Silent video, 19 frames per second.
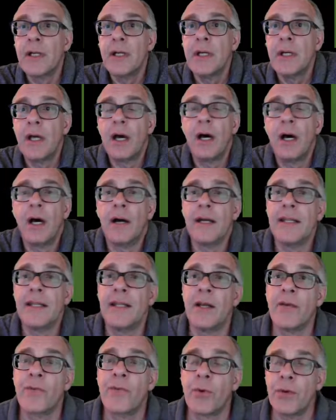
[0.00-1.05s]
And
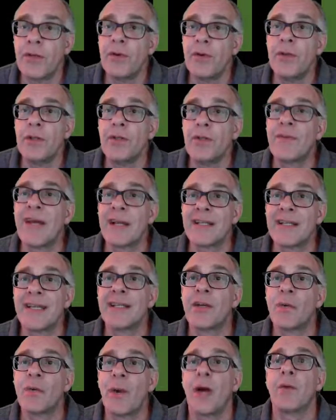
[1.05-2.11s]
therefore, you've got to lay
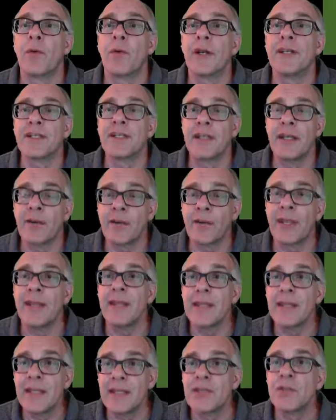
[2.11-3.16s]
the groundwork and say, okay,
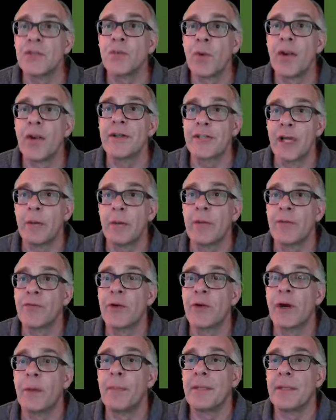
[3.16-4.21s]
this is where it's coming
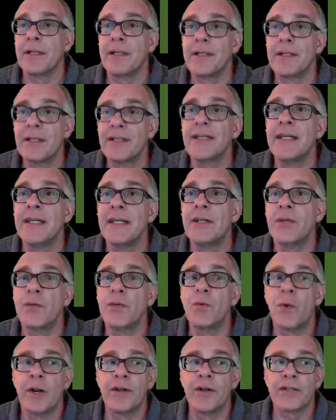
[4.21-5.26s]
from to lead to
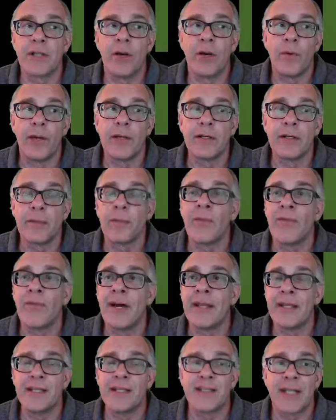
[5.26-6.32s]
where it's going, to
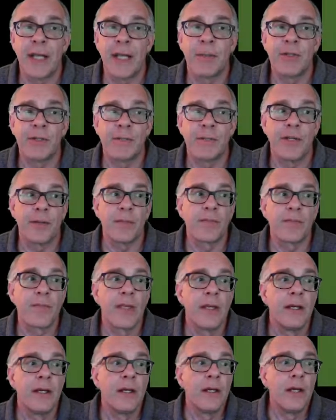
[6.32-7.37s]
provide the establishment.
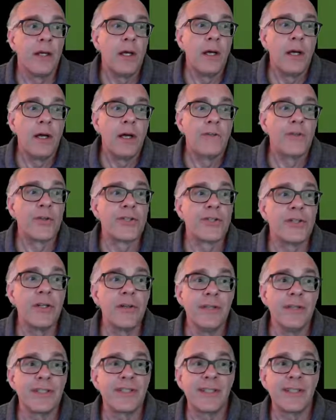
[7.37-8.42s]
For
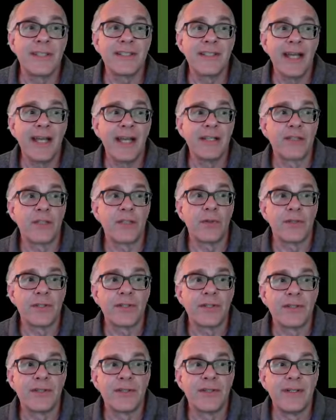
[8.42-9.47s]
students in a science
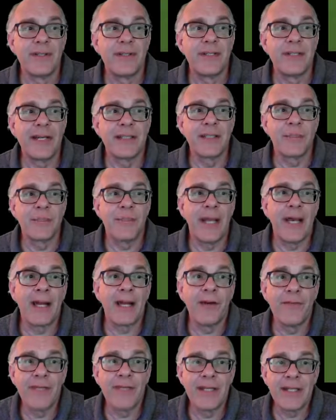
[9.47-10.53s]
course, does it
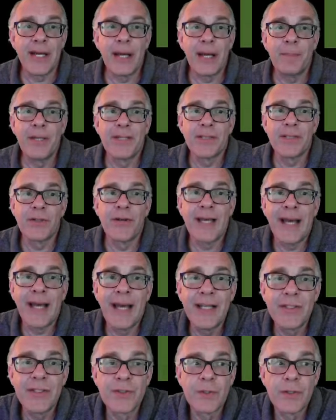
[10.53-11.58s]
matter if the topics are in
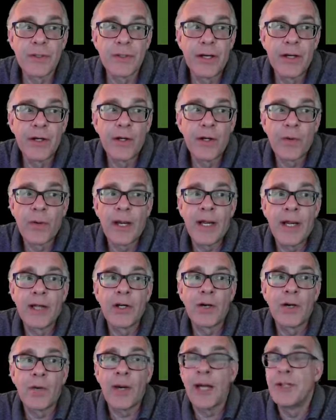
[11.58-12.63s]
high school, undergrad, or
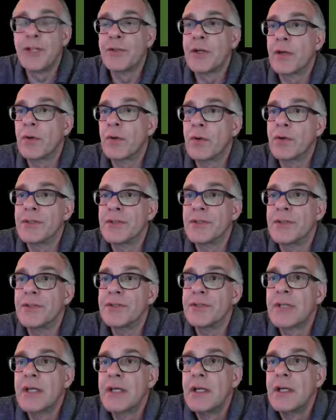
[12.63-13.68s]
graduate
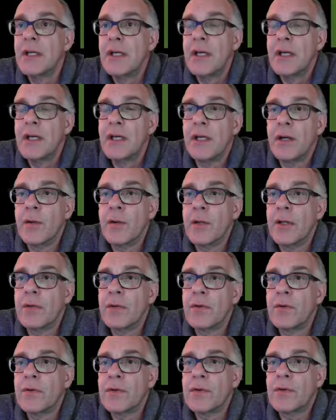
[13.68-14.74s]
courses? We
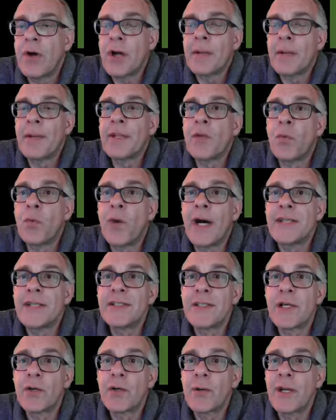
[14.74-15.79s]
talk about the
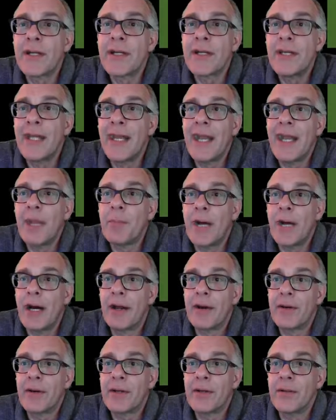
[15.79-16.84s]
Watson and Crick DNA
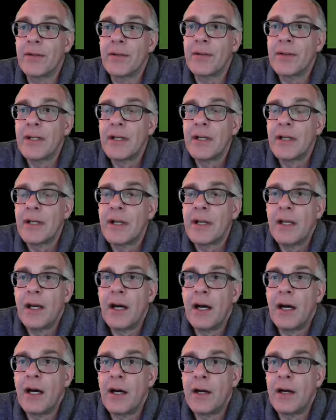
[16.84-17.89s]
molecule,
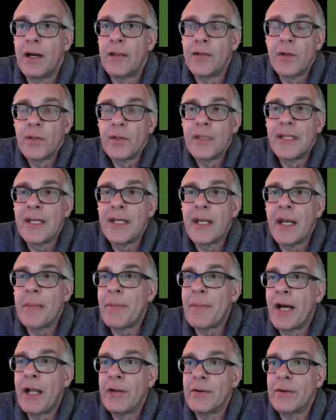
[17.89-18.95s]
the DNA
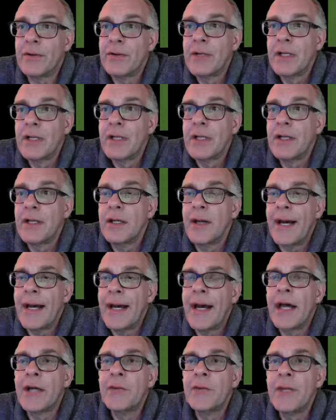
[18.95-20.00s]
model.
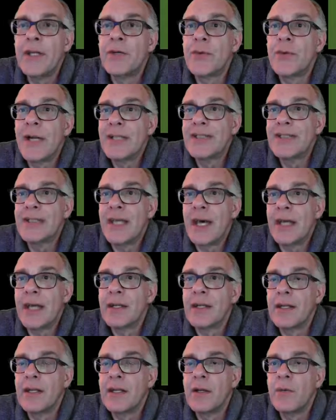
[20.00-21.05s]
How do we address that
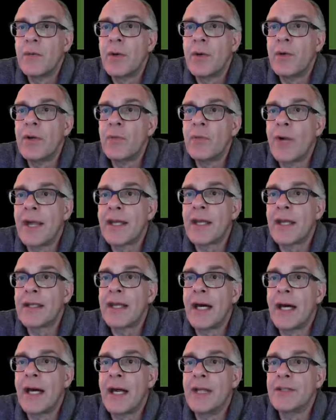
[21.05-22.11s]
when we
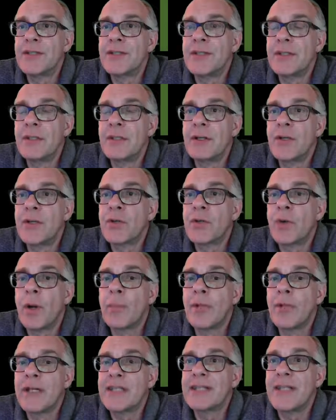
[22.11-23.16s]
recognize, the
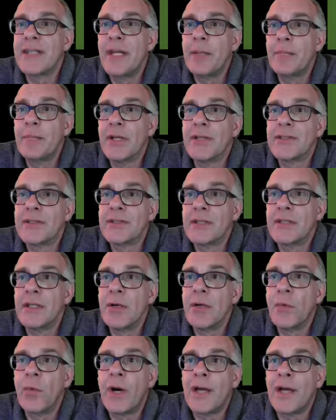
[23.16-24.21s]
troubling statements
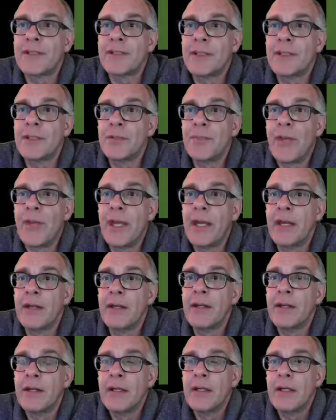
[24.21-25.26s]
that Watson has
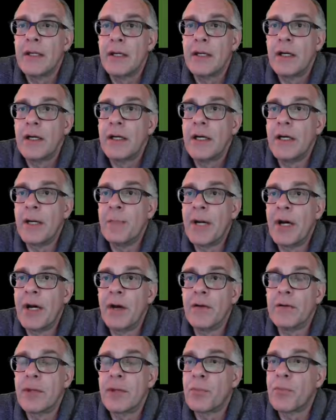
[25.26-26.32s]
made
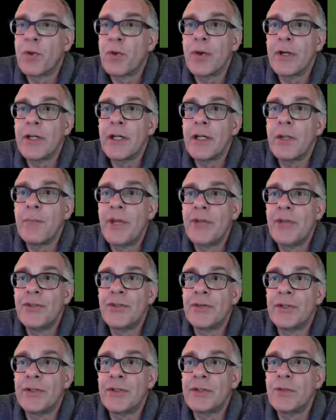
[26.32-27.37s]
about important
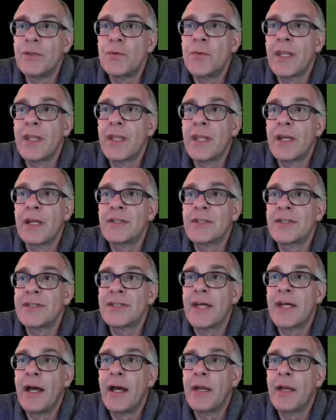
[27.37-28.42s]
individuals within our
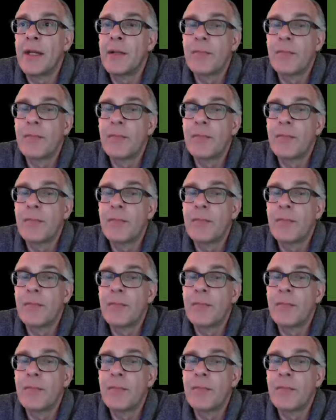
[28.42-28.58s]
society?